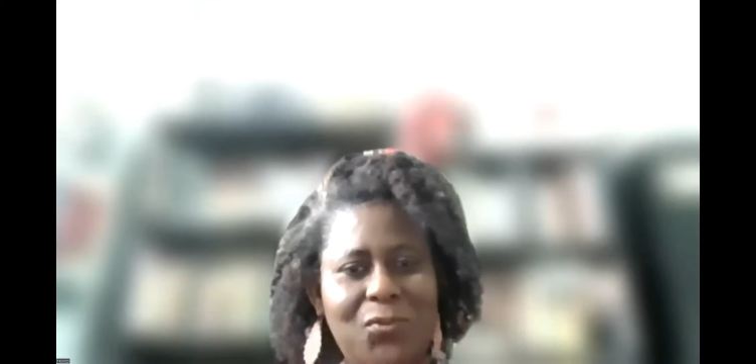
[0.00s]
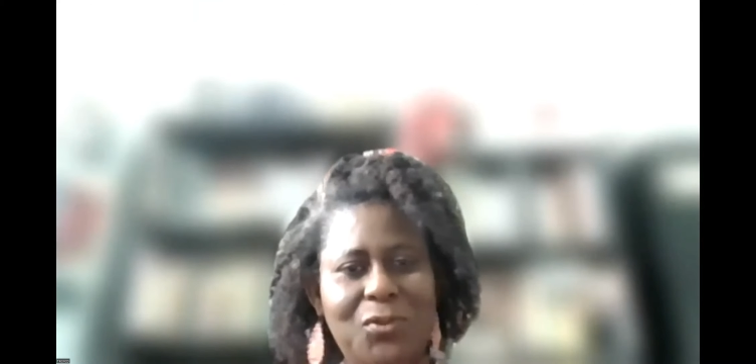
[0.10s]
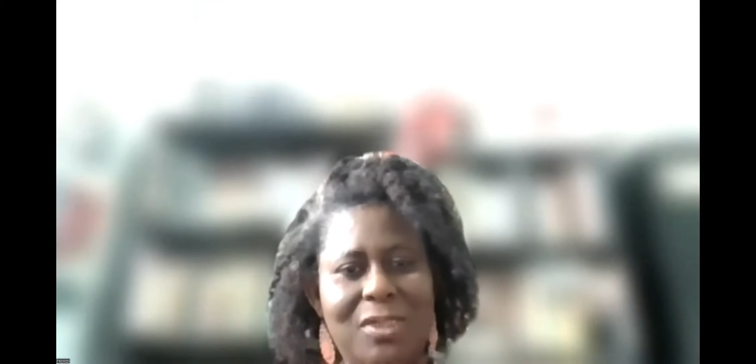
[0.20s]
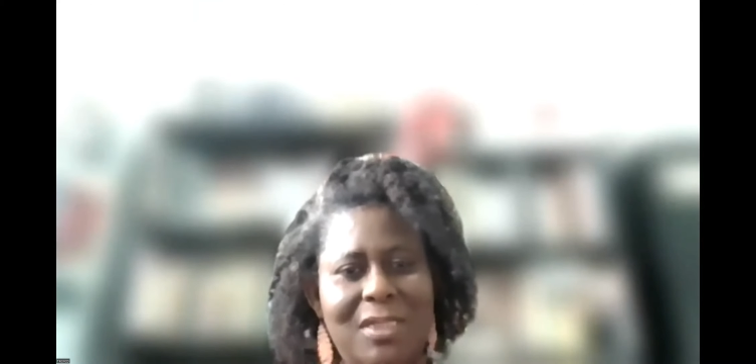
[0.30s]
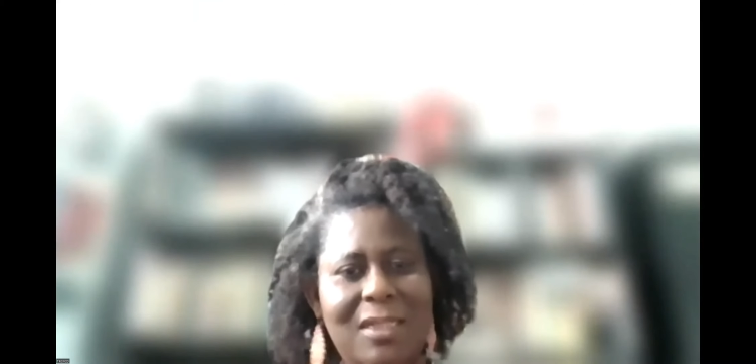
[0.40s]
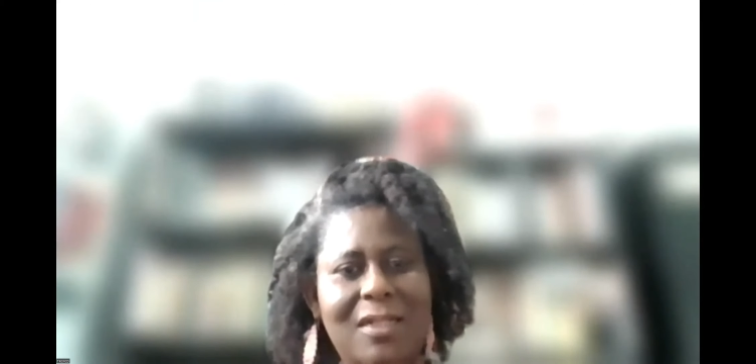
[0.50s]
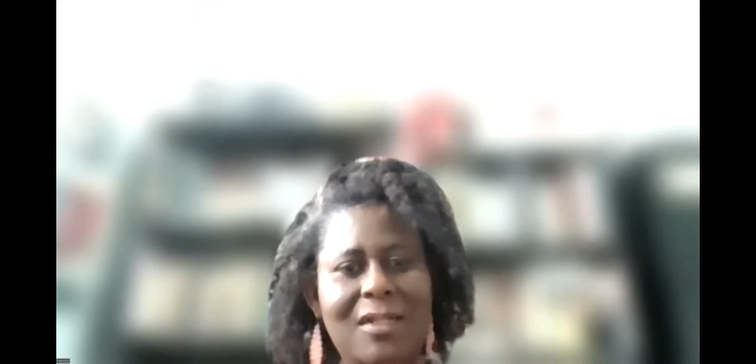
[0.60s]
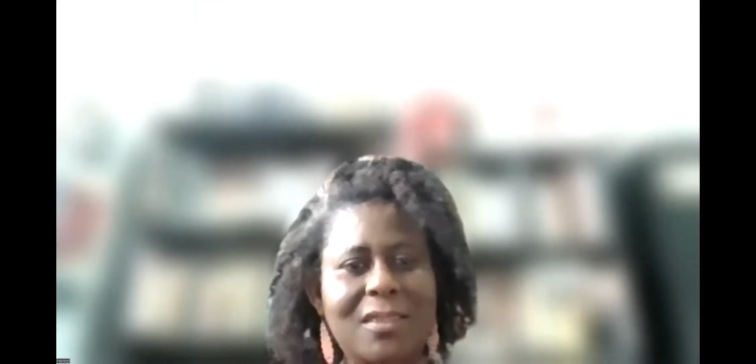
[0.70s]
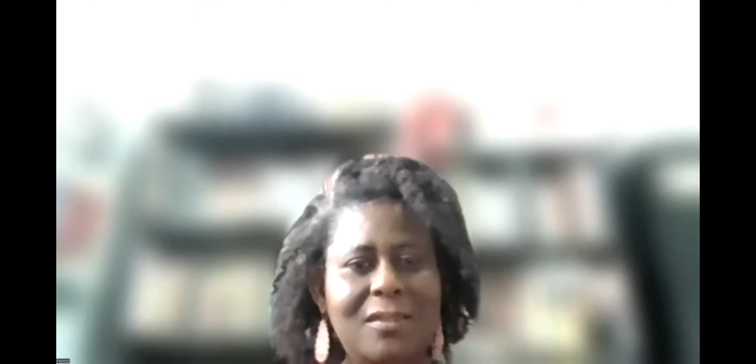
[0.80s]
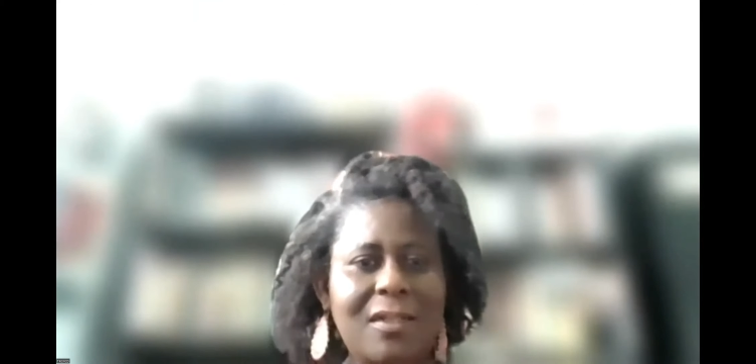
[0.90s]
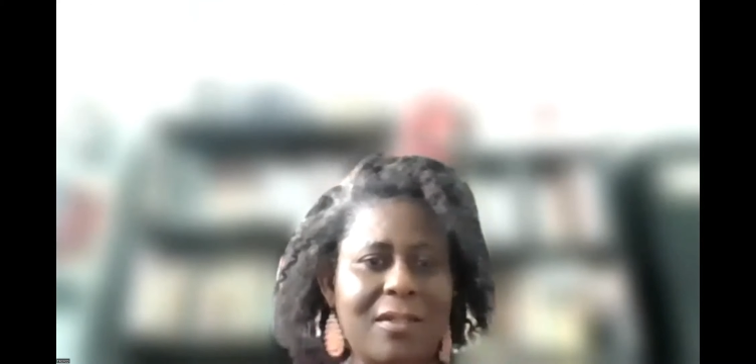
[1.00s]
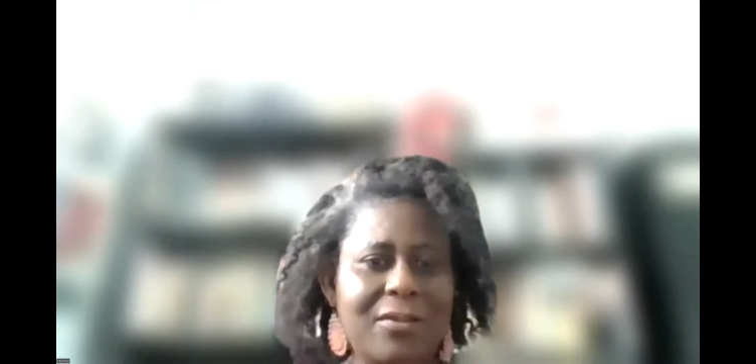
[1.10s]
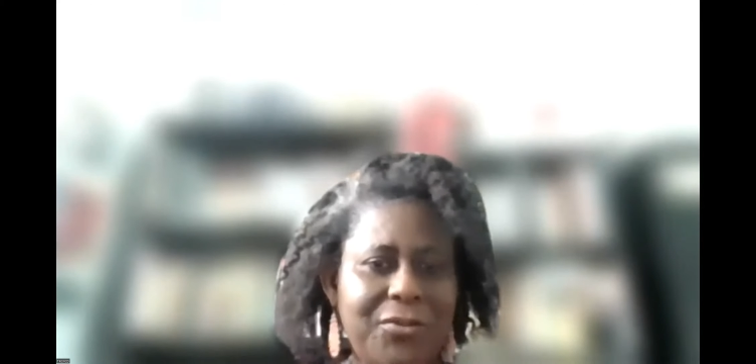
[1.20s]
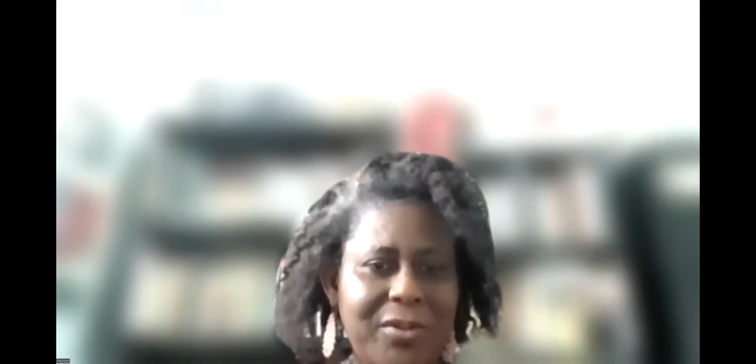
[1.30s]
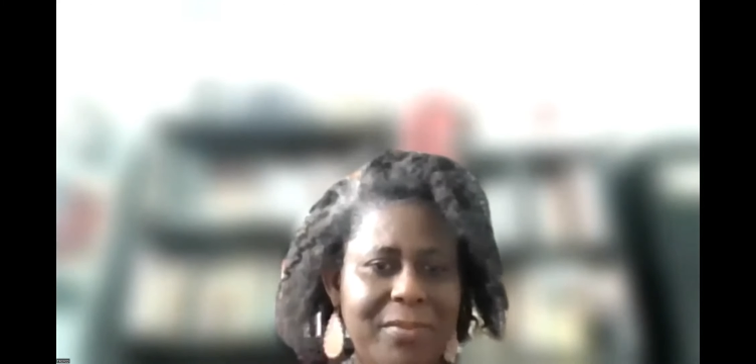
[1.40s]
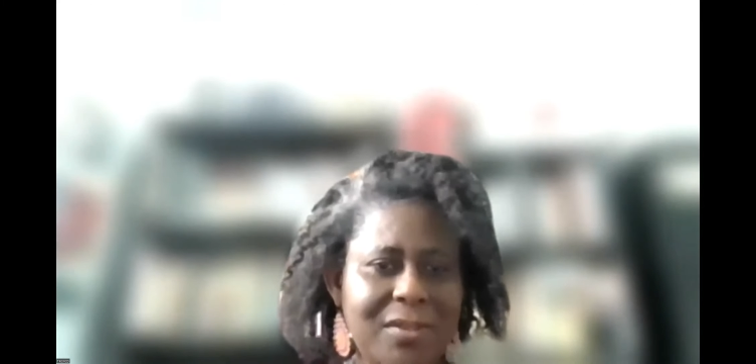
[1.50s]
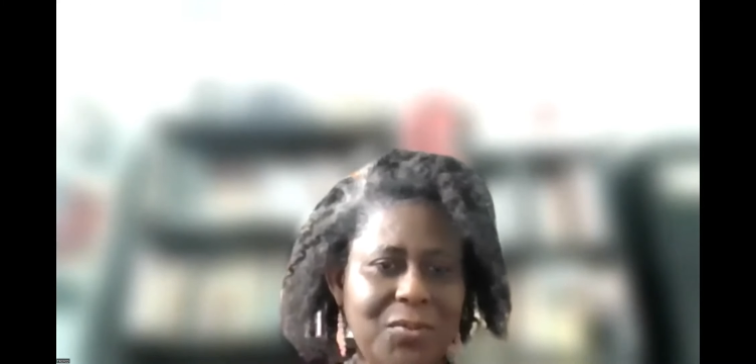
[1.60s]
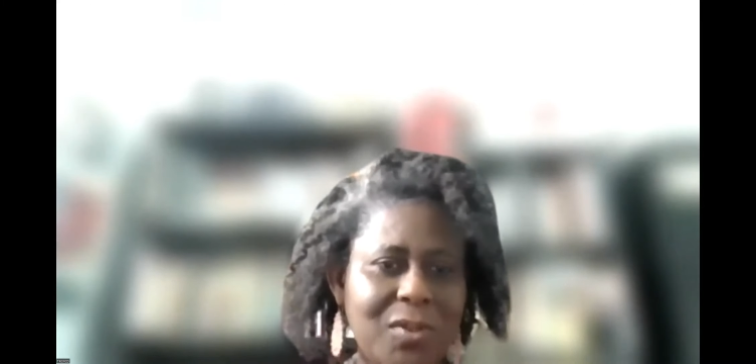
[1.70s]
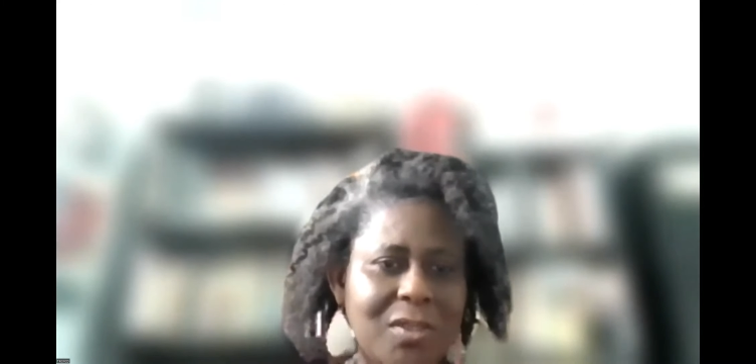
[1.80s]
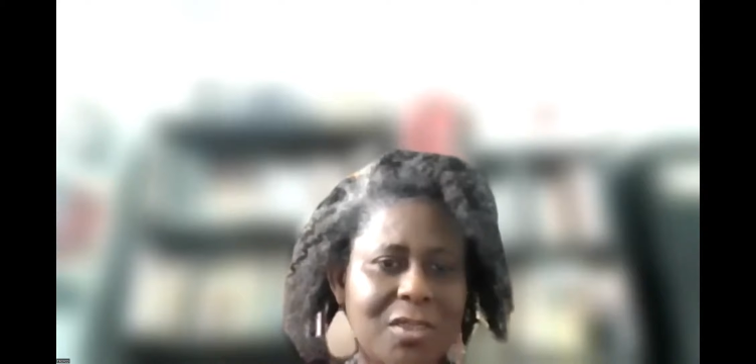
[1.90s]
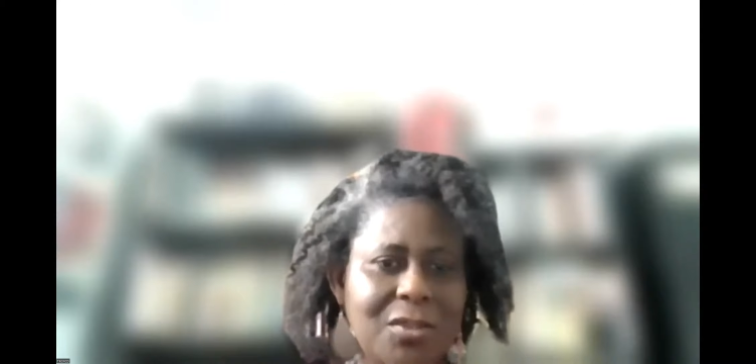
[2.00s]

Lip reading: We want to sing the national anthem as well.